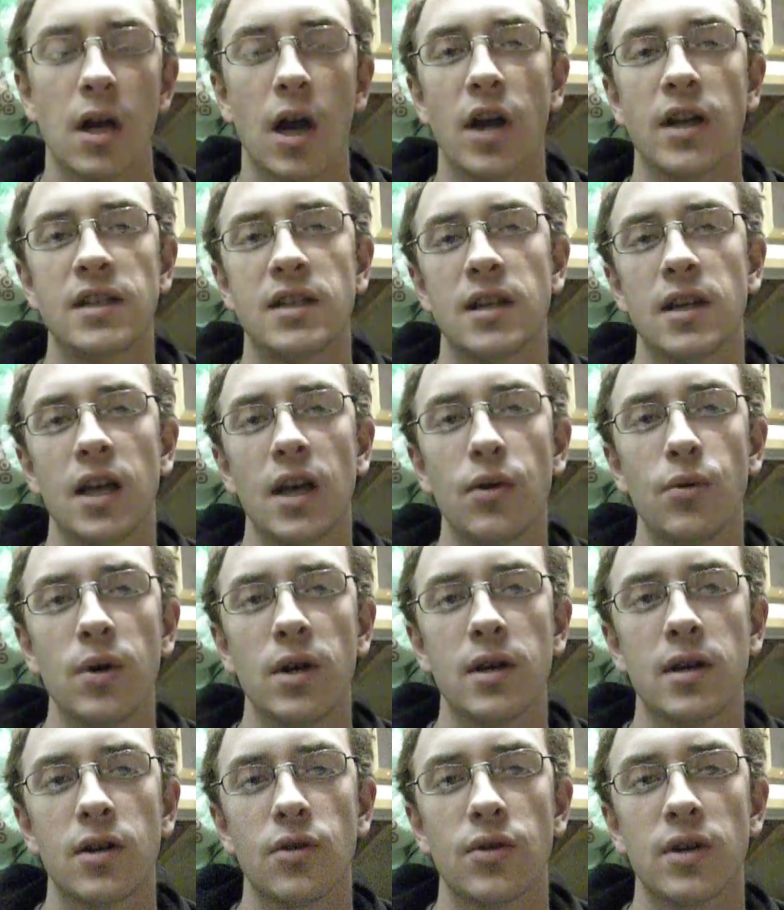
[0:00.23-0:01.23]
Alright, today
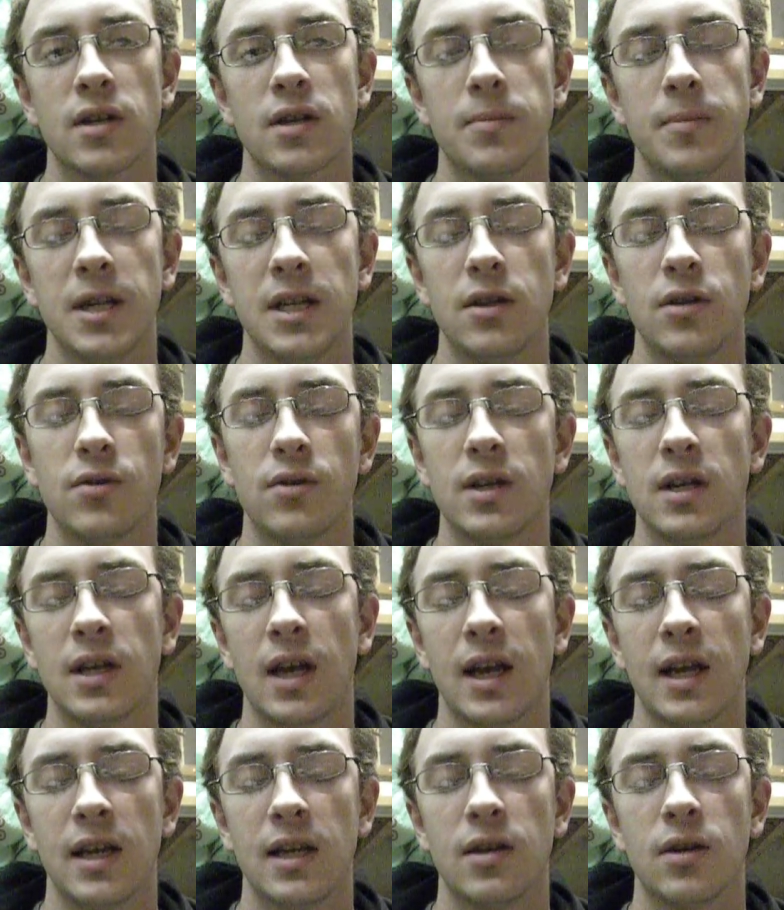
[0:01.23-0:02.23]
we're going to be doing
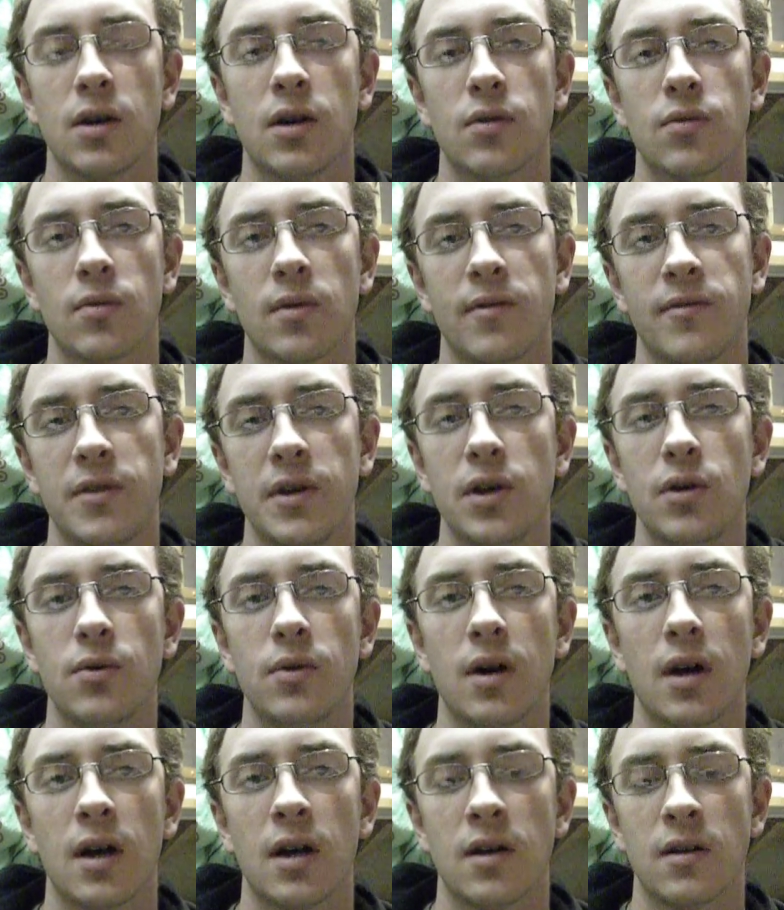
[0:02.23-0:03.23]
a
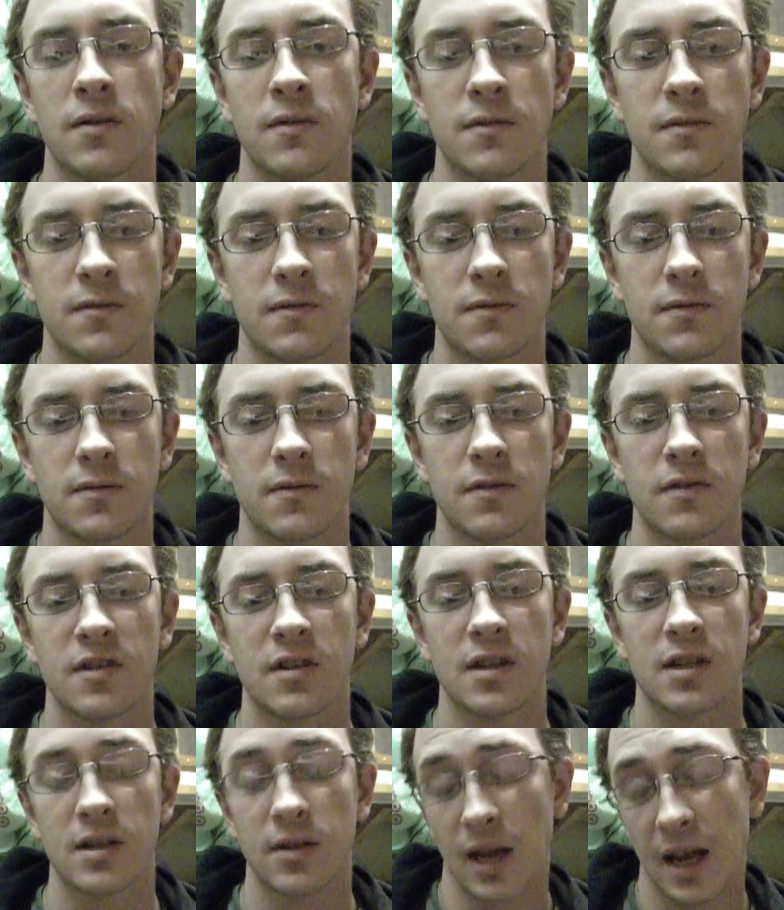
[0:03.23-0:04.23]
review of...
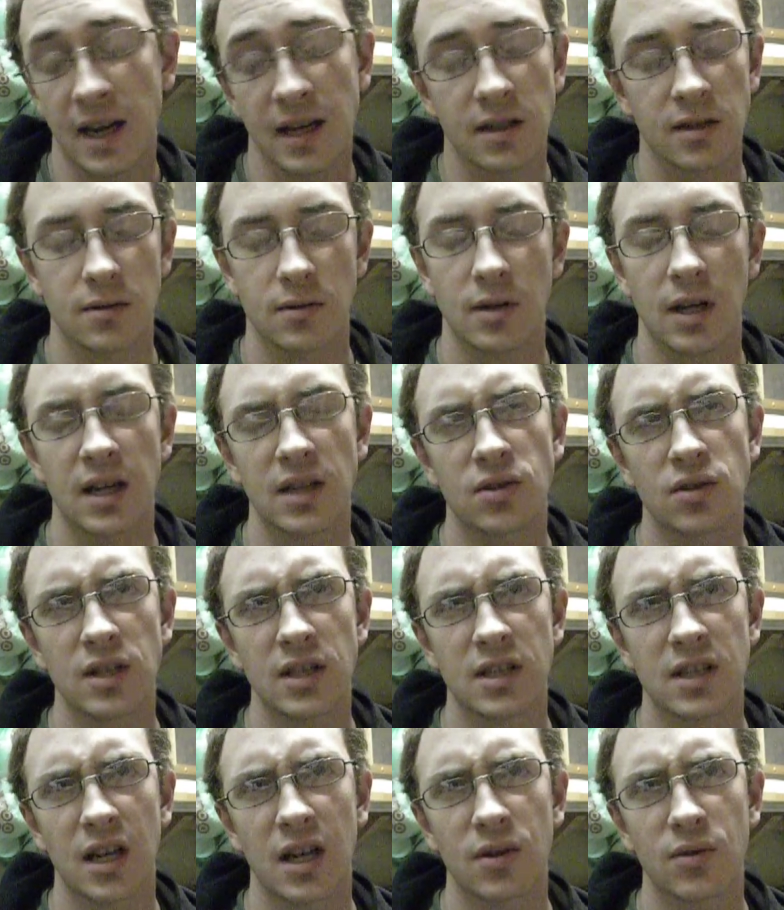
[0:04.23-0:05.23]

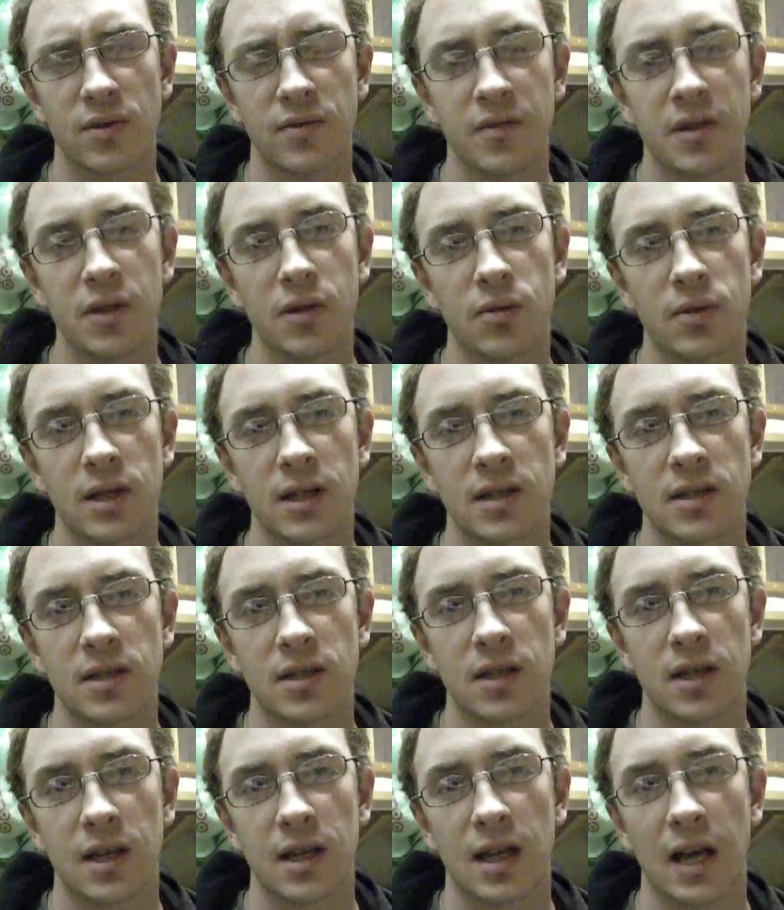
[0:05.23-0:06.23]
Actually, it's not a review,
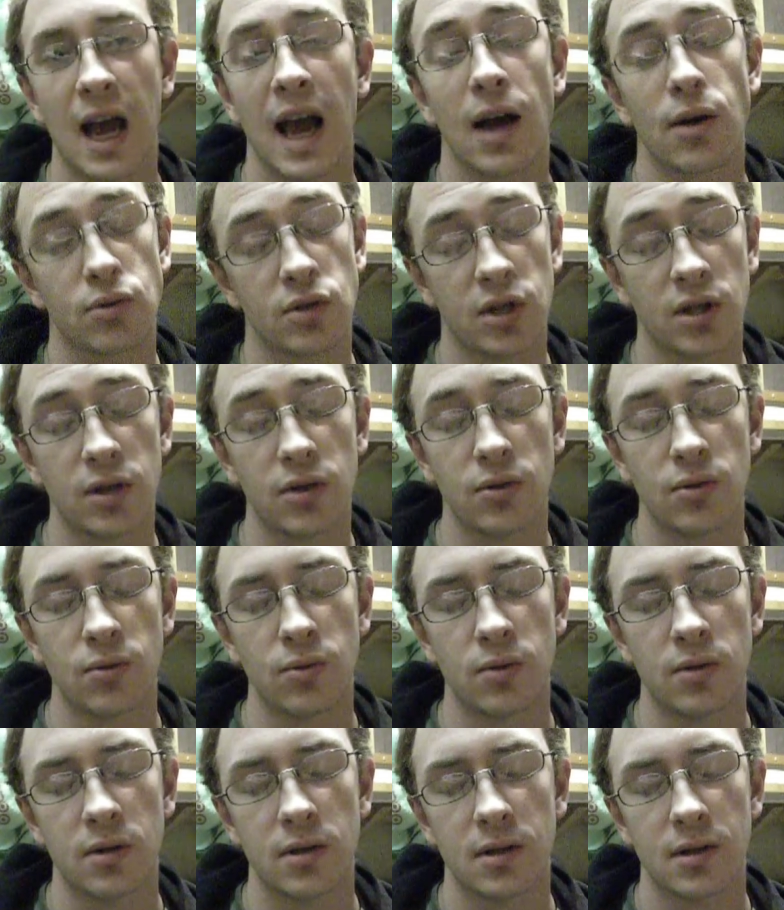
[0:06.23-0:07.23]
it's a
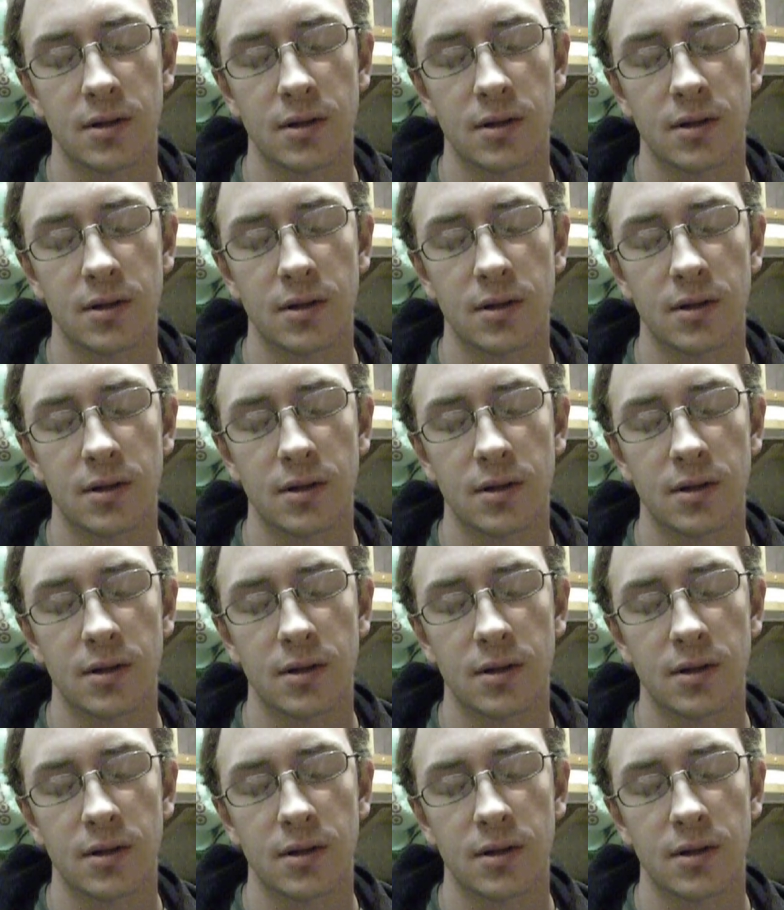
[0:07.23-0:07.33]
how-to